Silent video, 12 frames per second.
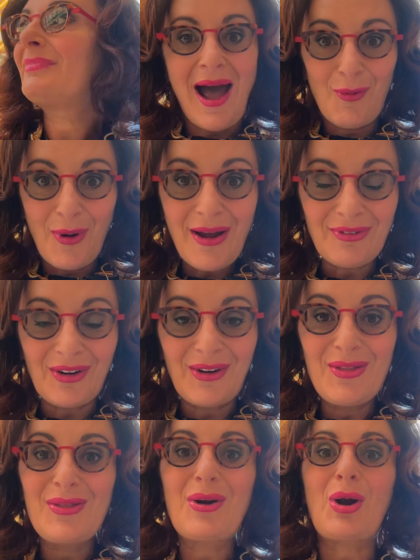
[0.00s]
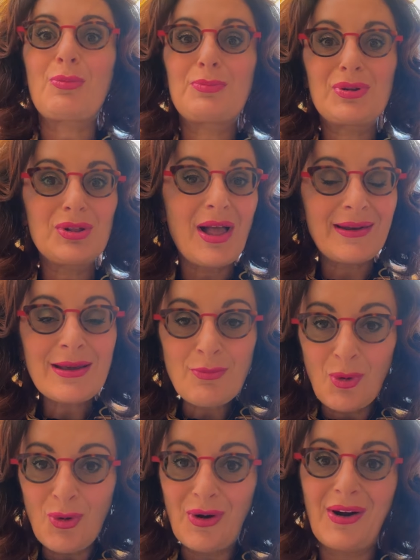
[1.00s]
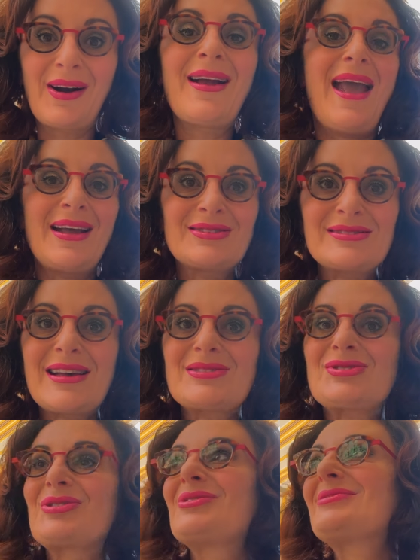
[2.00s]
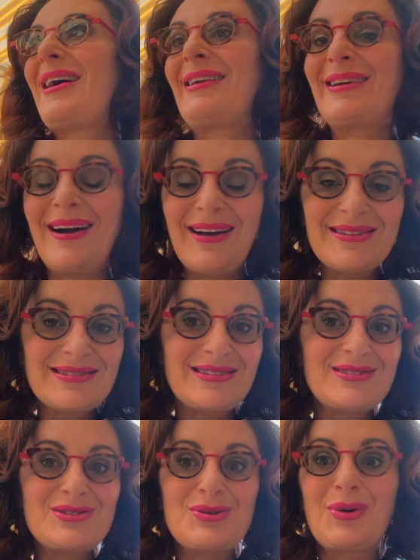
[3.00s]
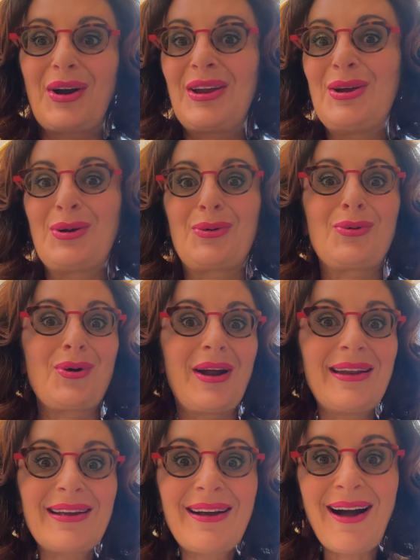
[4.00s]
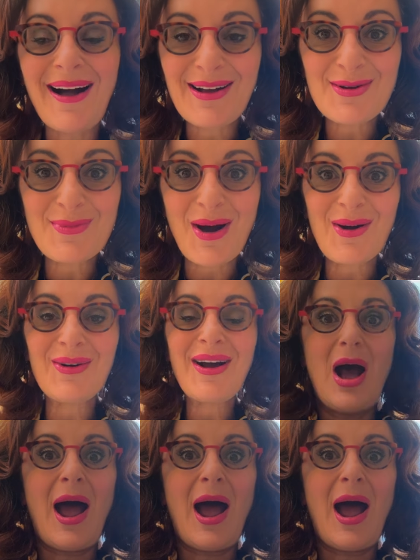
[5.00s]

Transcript: However, there are plenty more ancestors and cousins who are here right in Caccamo.